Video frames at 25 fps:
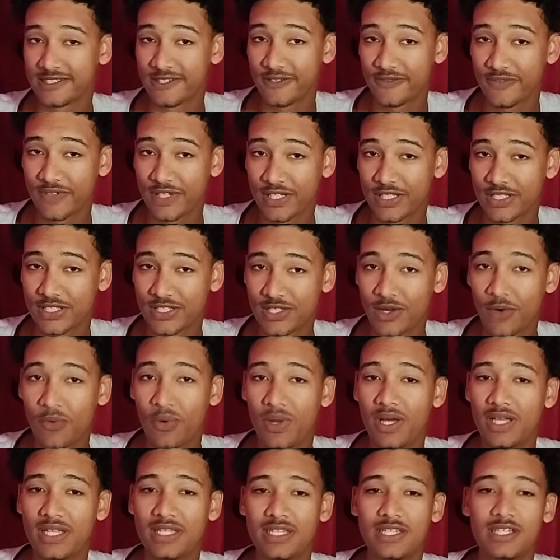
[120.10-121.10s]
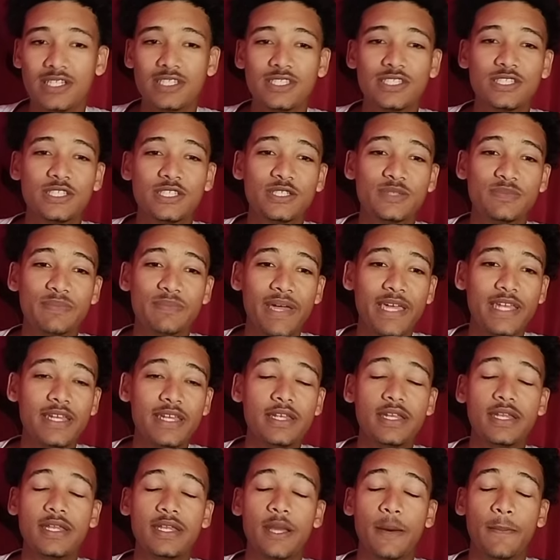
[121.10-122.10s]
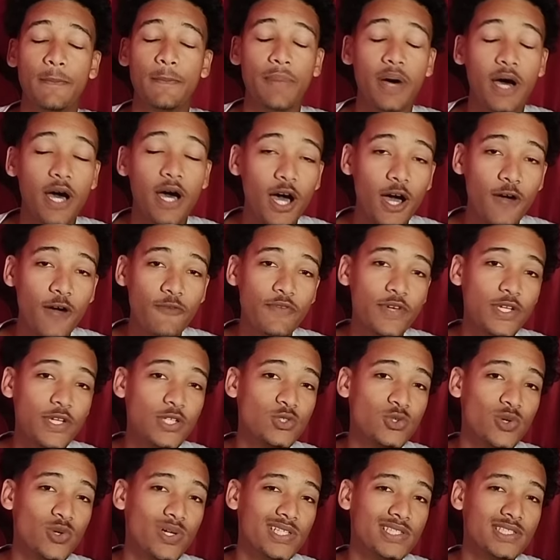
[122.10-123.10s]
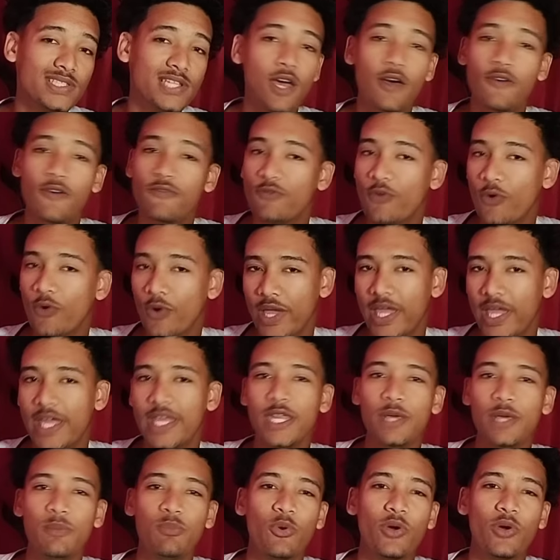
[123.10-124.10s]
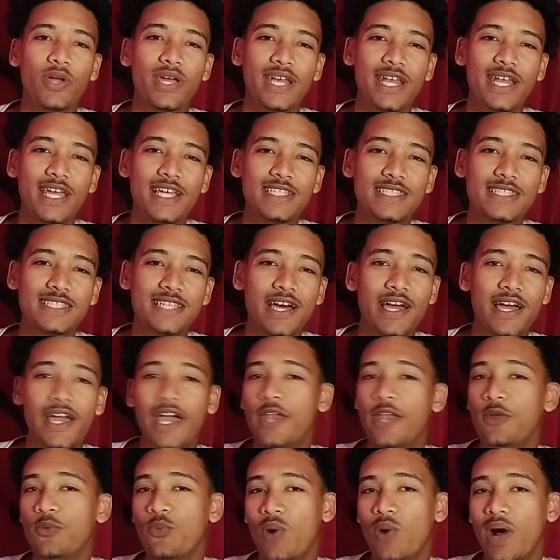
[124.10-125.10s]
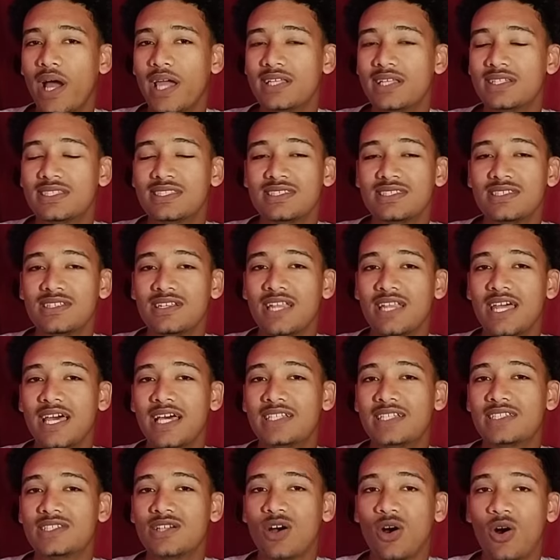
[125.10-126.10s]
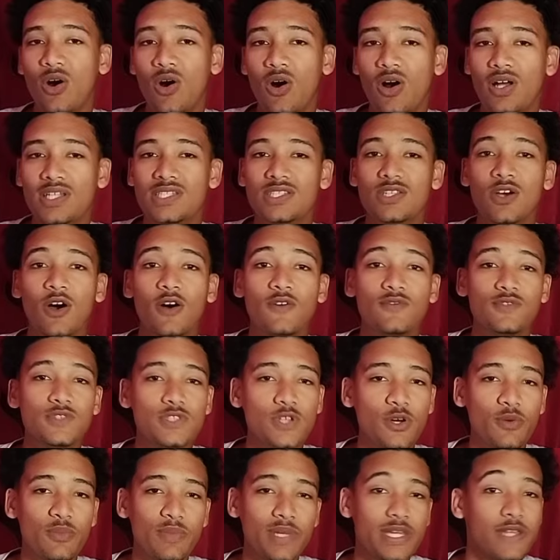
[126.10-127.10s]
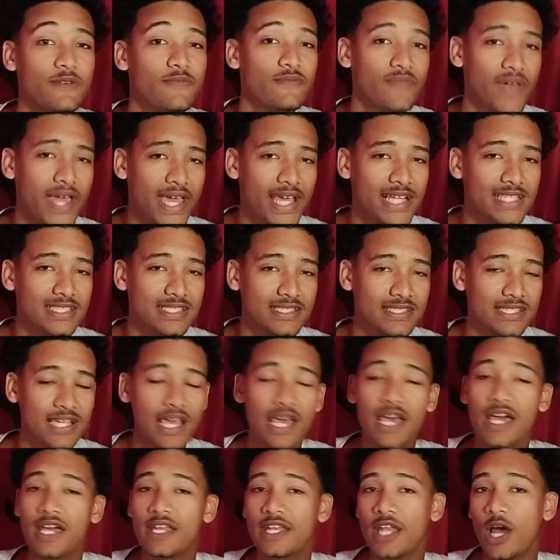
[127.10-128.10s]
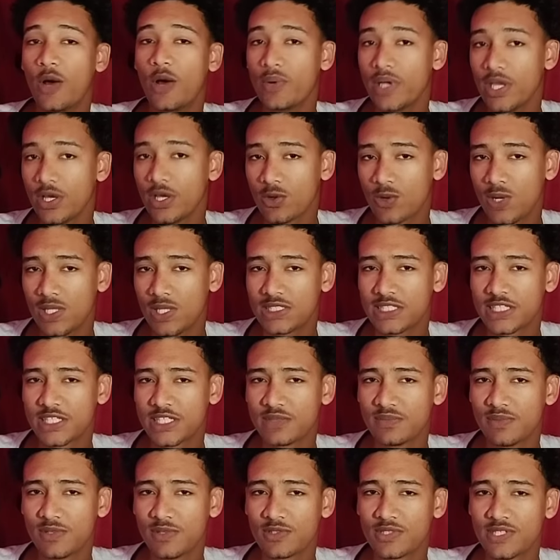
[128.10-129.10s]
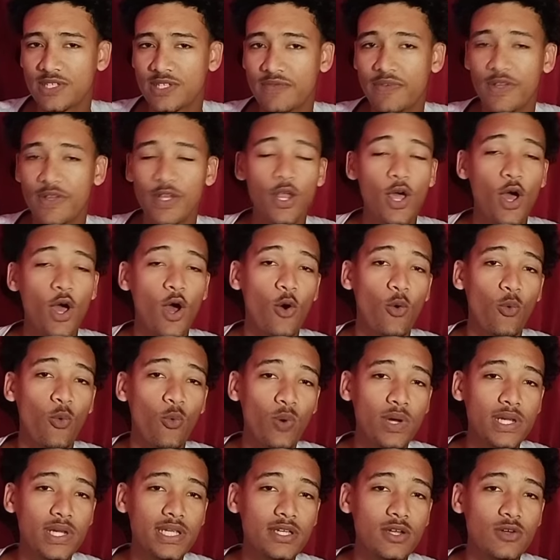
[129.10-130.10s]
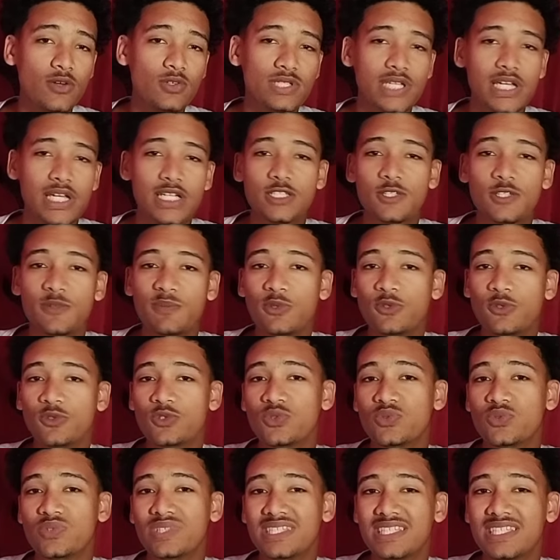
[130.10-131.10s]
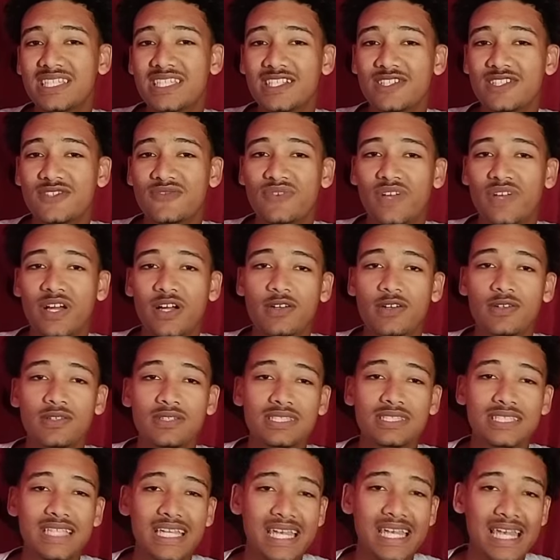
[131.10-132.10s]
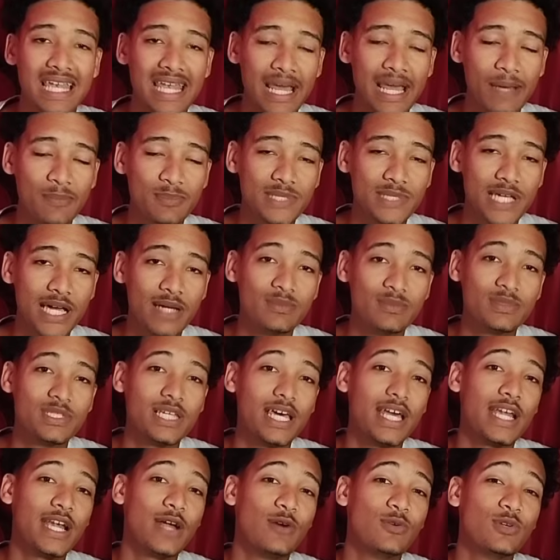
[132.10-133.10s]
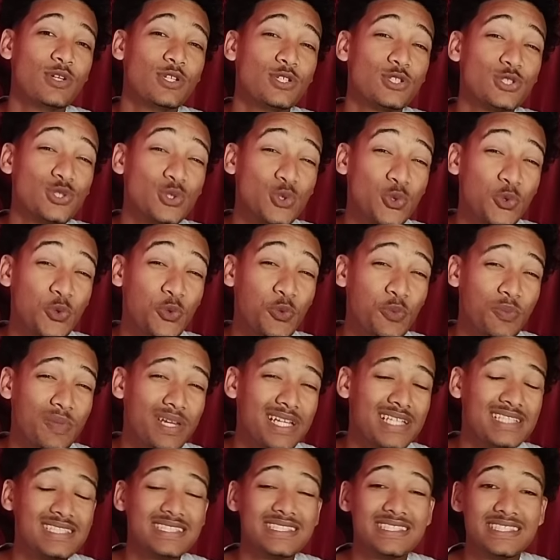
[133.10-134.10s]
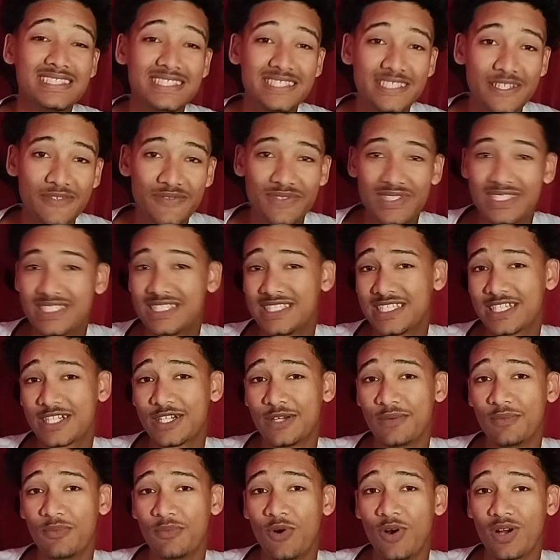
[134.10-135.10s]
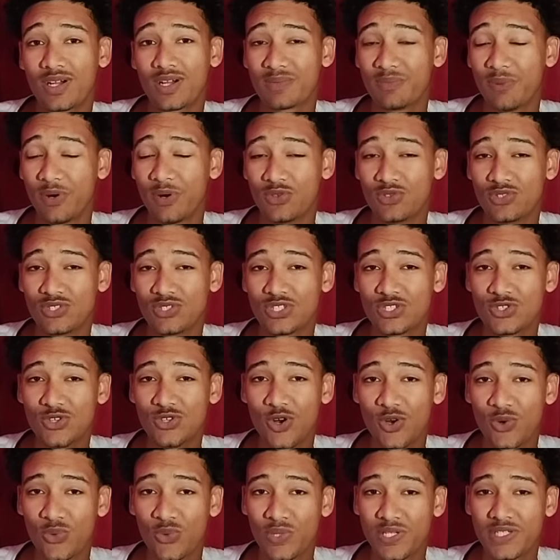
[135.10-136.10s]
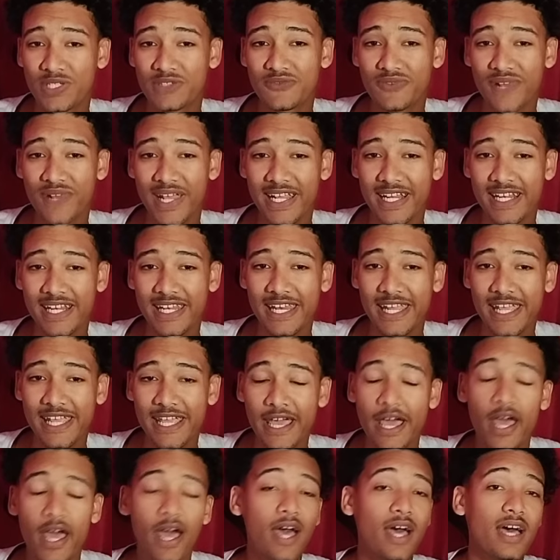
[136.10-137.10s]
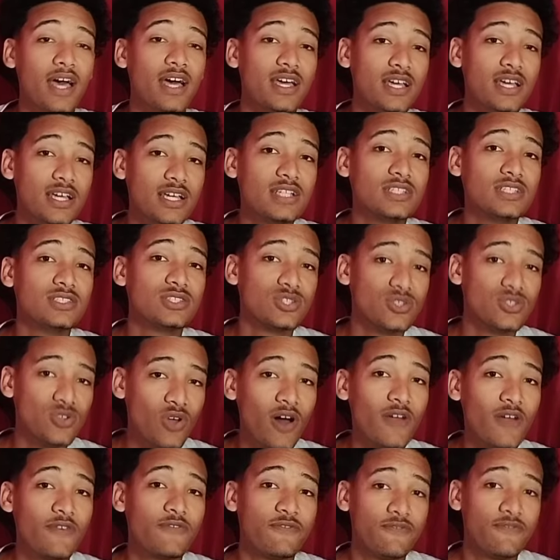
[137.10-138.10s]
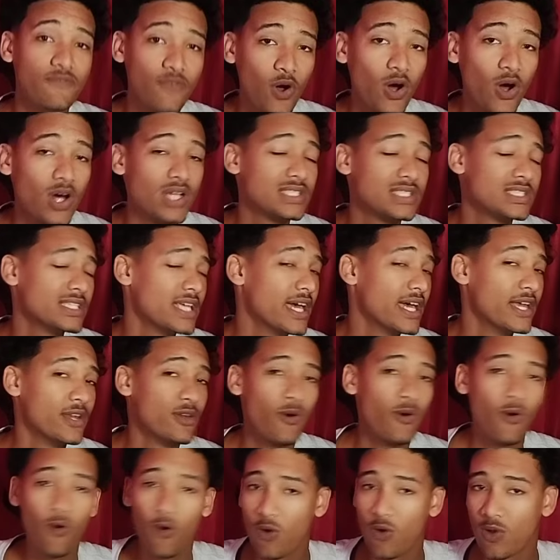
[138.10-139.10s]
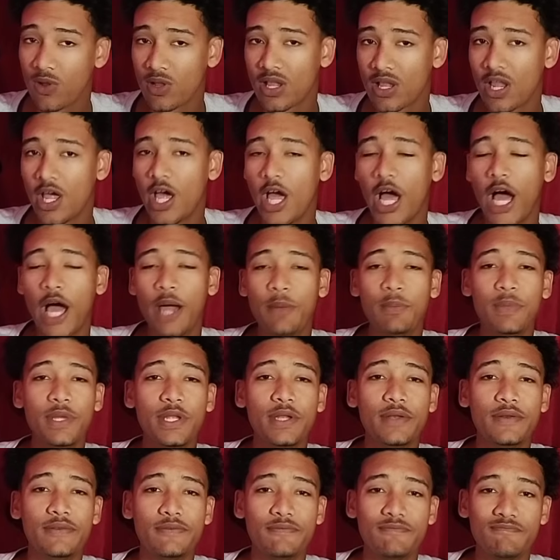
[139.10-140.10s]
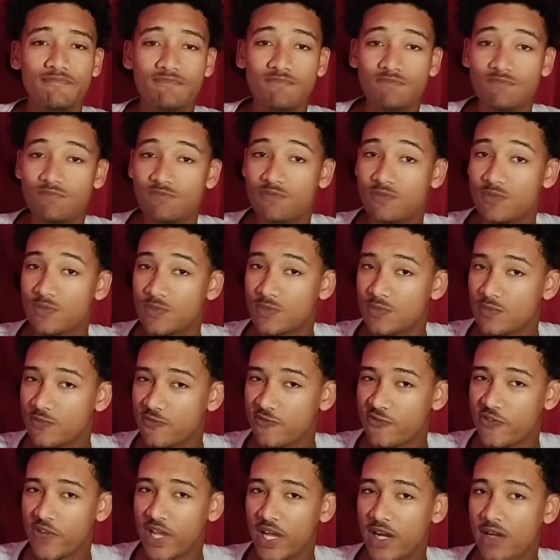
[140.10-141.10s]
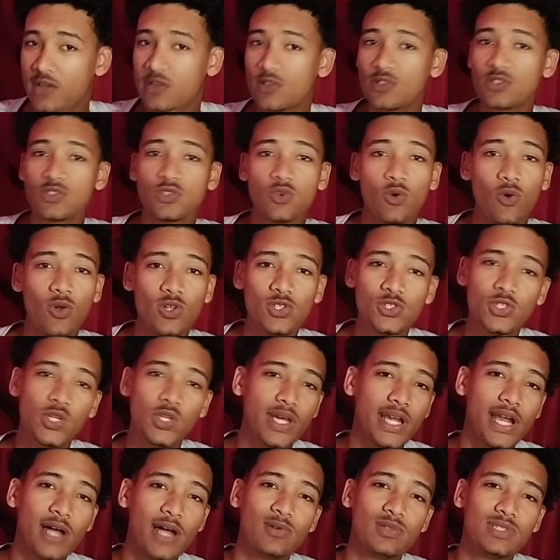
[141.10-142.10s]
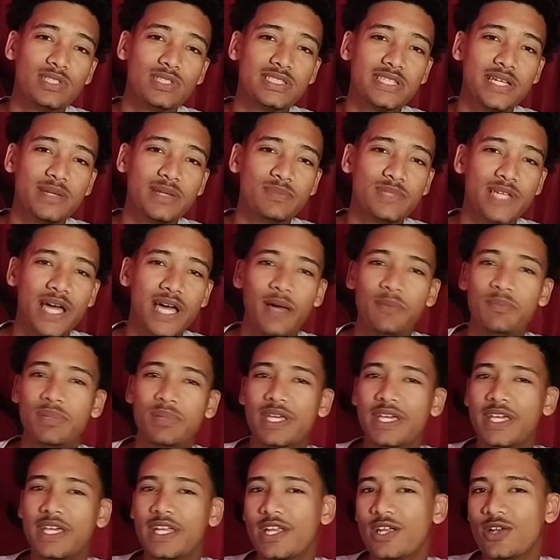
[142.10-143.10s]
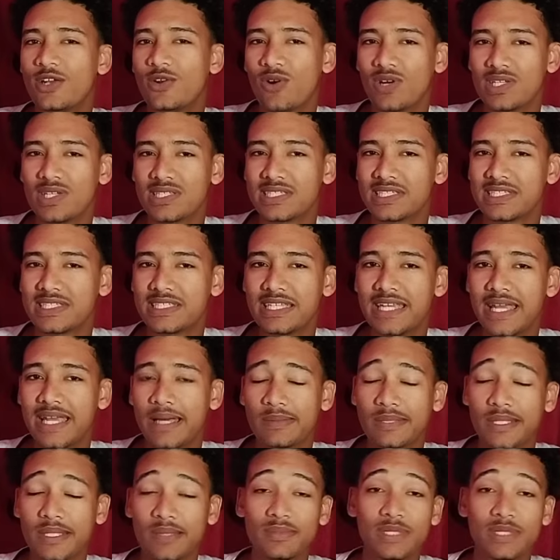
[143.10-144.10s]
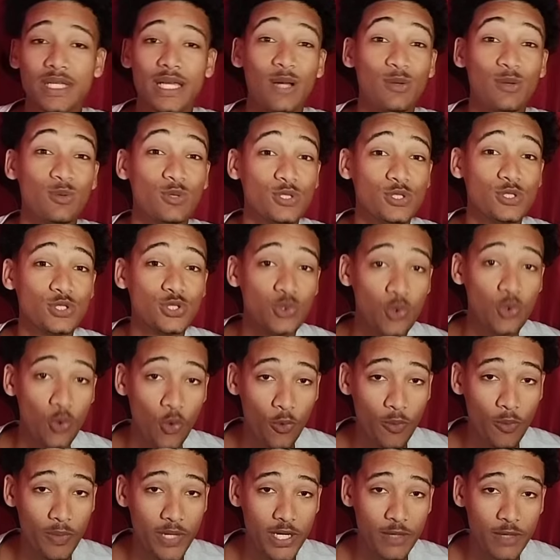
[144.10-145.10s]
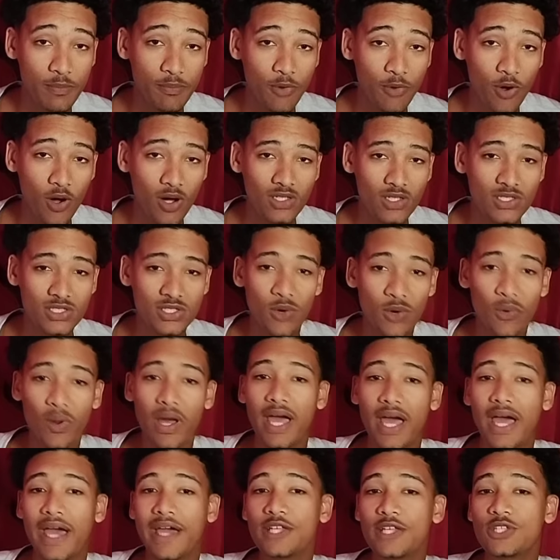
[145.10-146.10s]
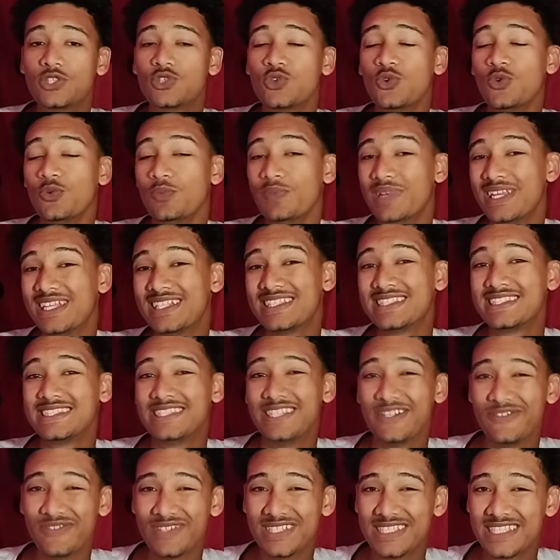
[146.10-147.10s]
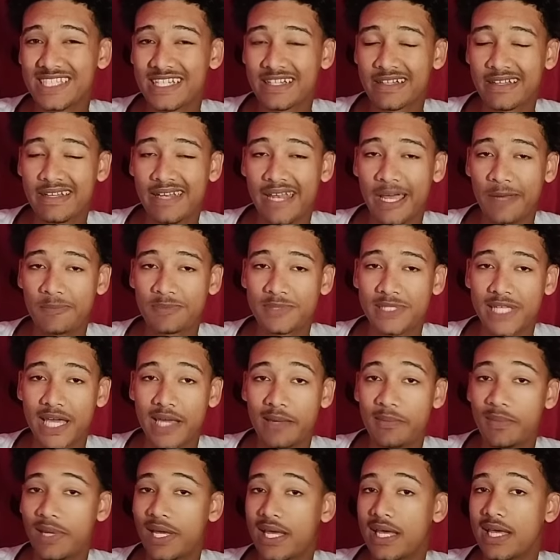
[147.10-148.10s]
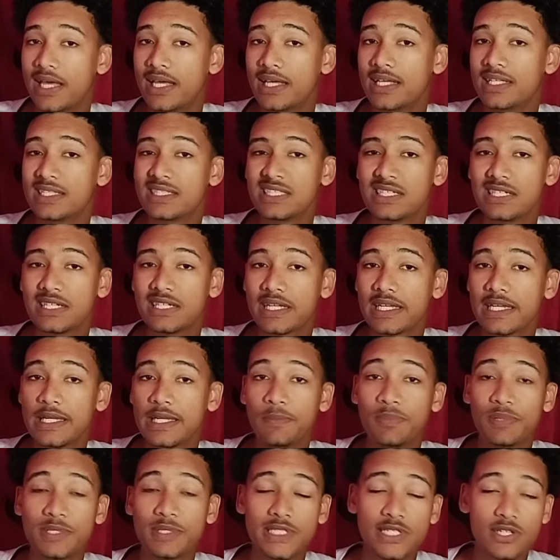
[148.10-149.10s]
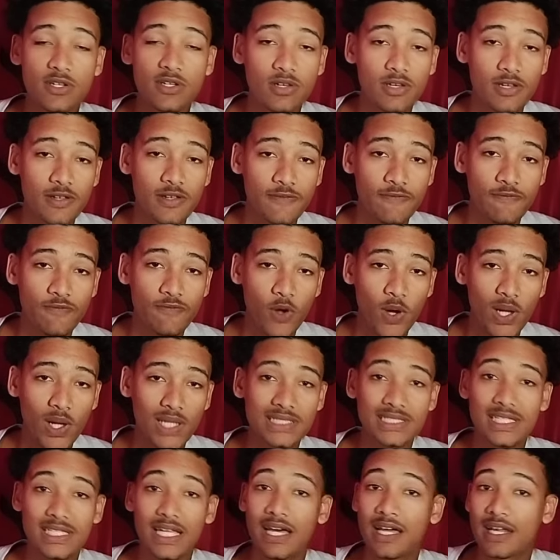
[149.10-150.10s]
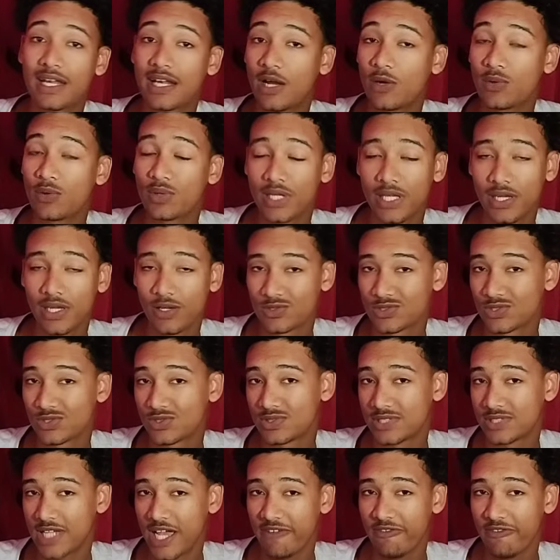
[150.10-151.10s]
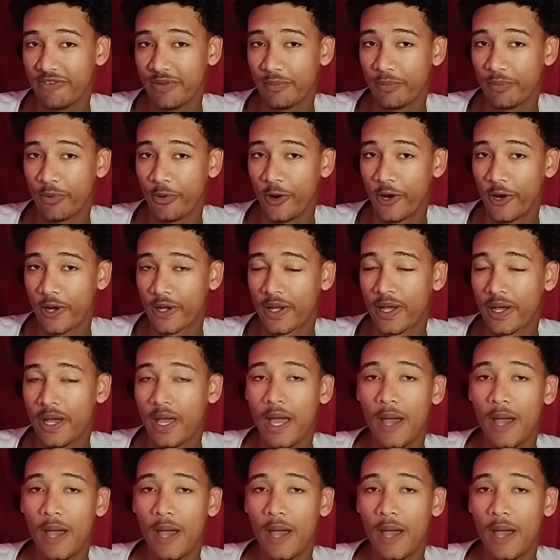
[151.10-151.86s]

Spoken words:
Civic. So this just made it the perfect choice for any boy racer, and why it still has the heart of so many fans. Now in Gran Turismo 7, with those attributes, we see this vehicle set lap times around the 2 minutes 7 second mark on stock, which frankly is not fast at all. I mean, vehicles also around the same time period are setting lap times around the 2-minute mark, so a 2 minute 7 second lap time isn't really particularly fast around Kyoto Driving Park.